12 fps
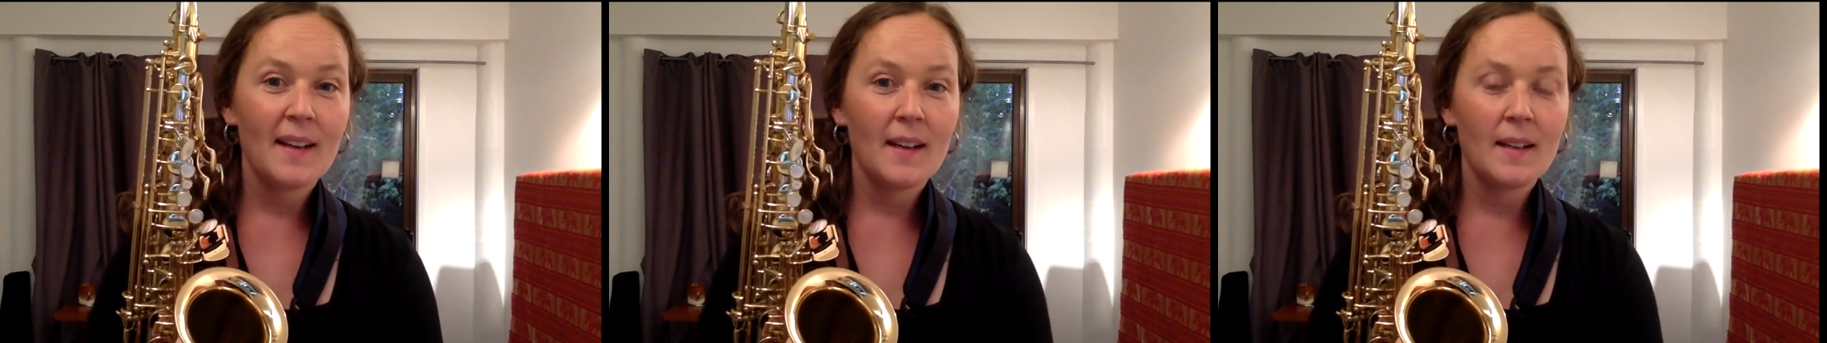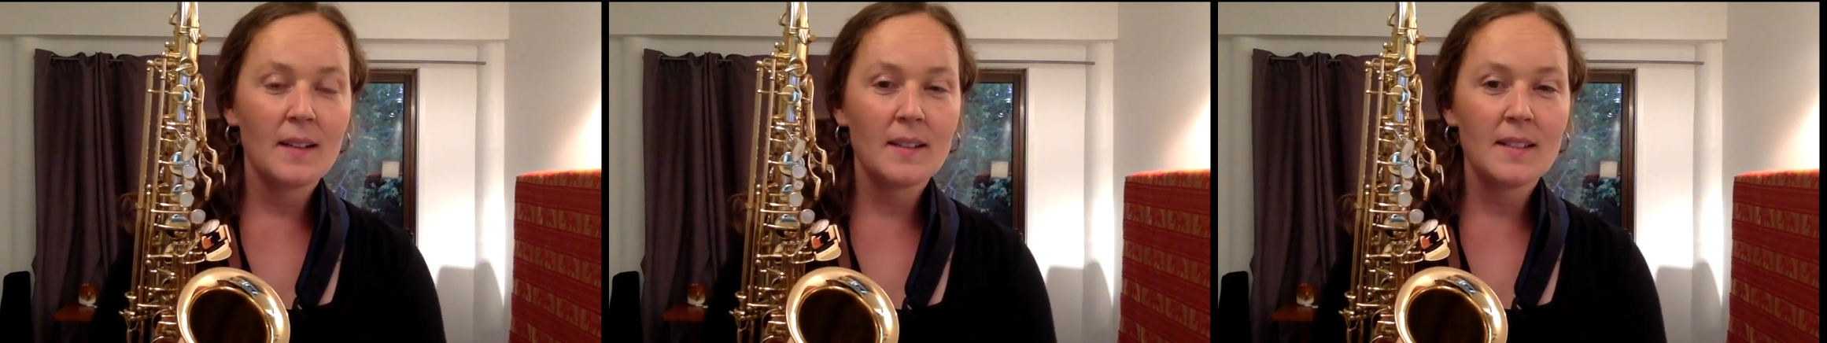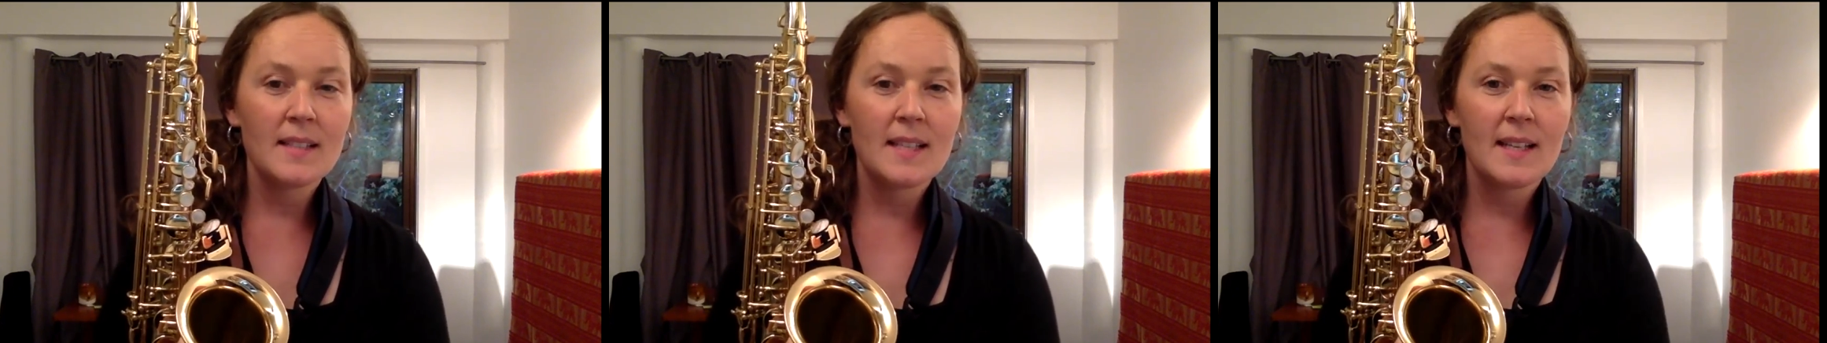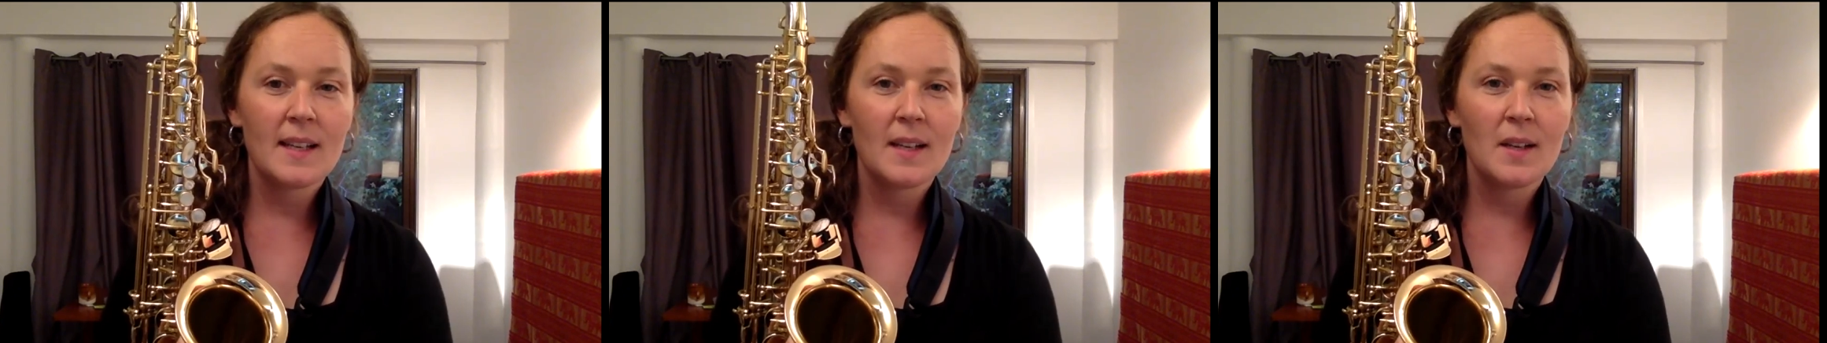and
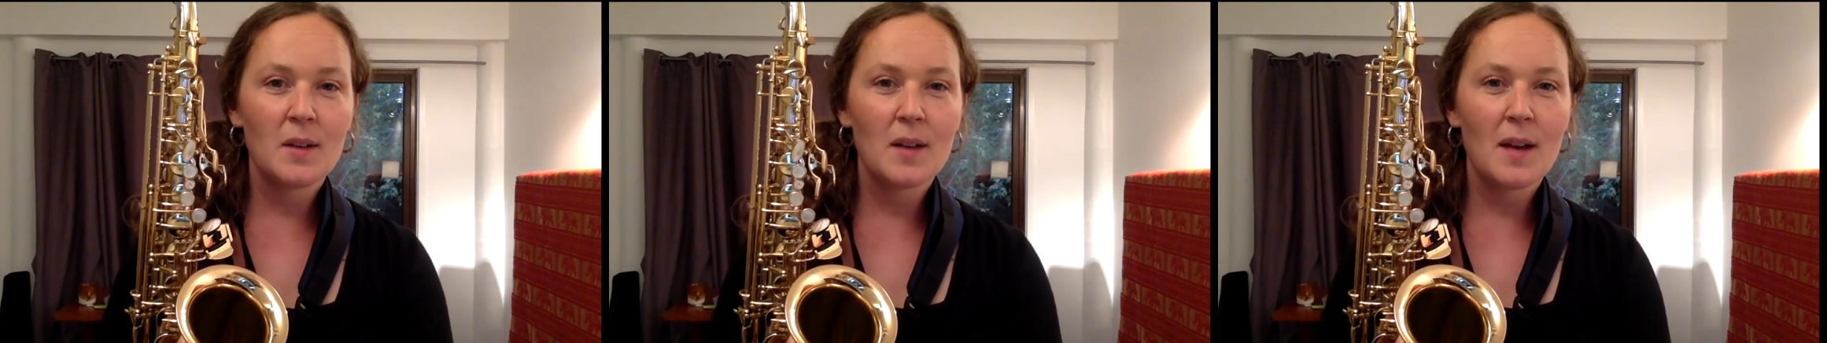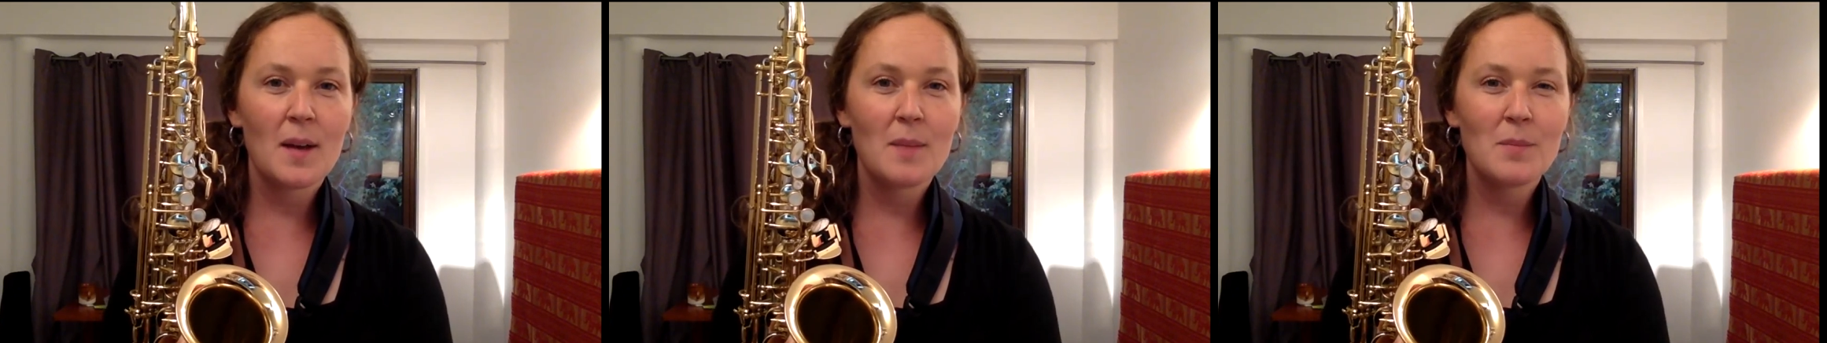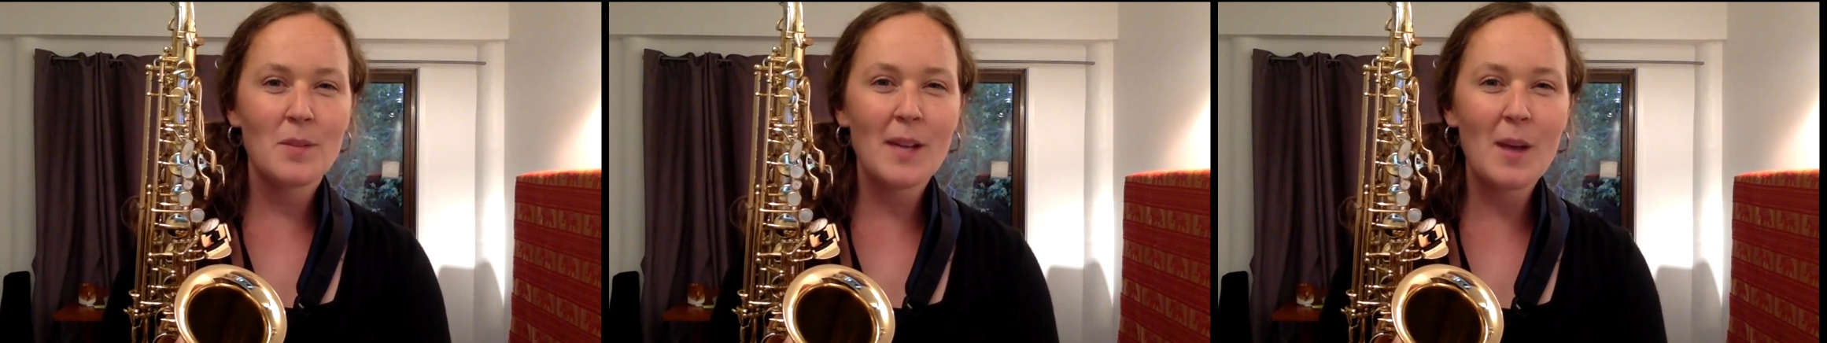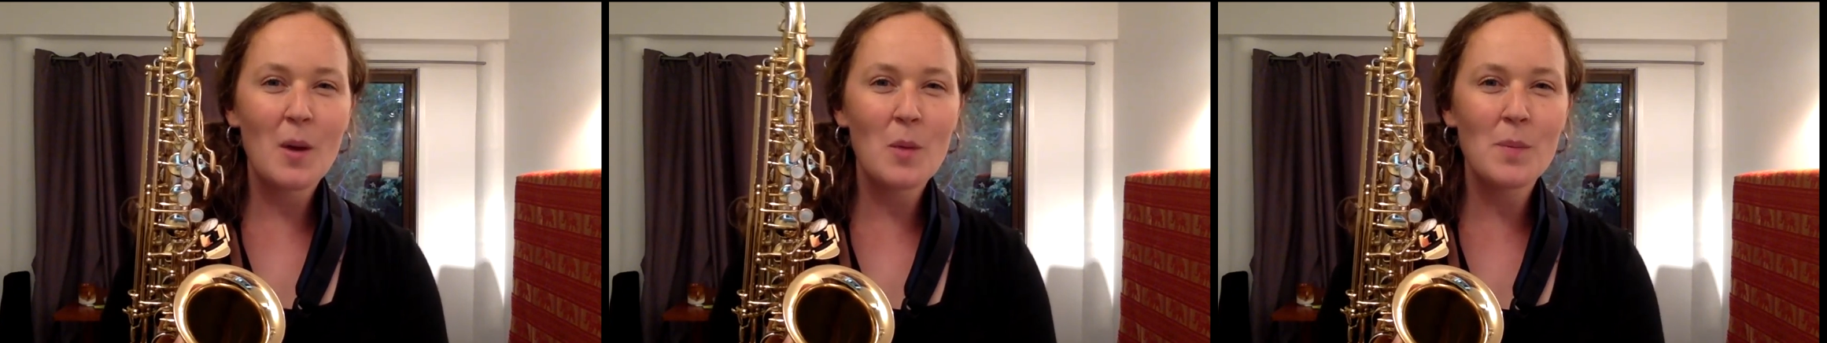I'm really
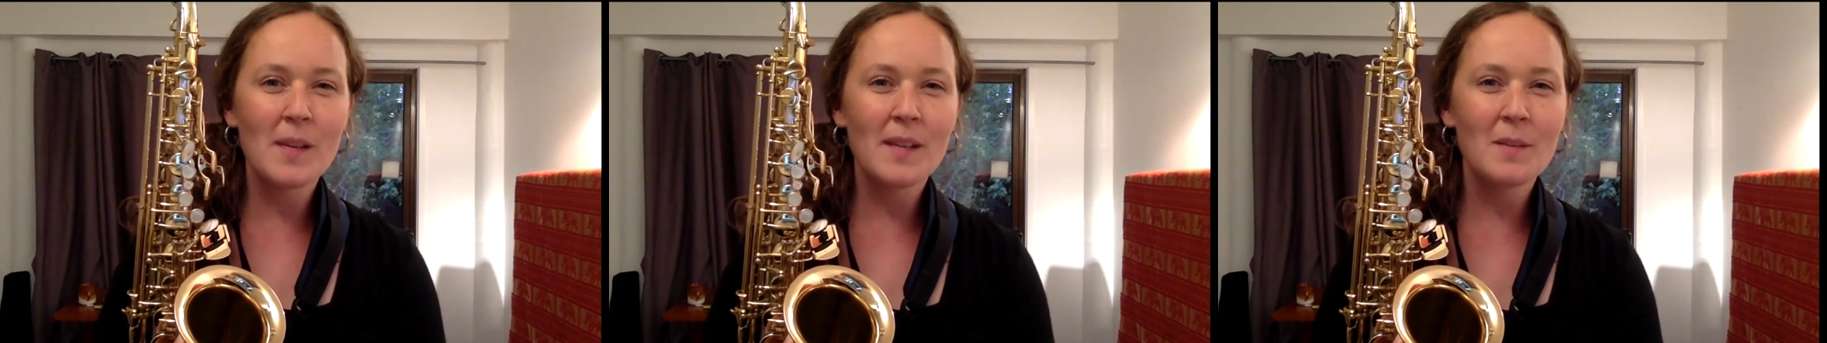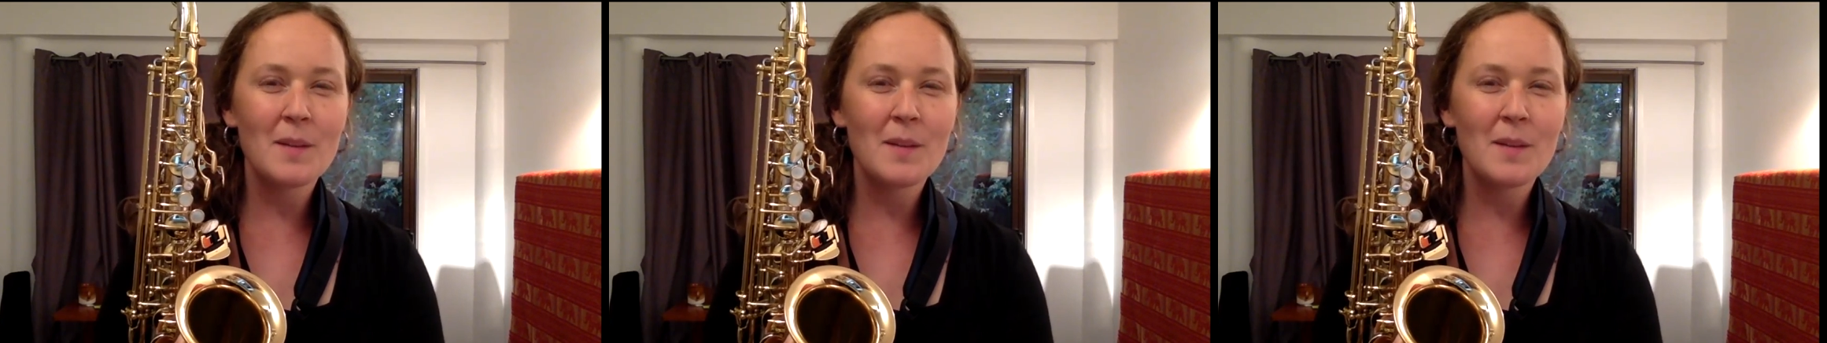hoping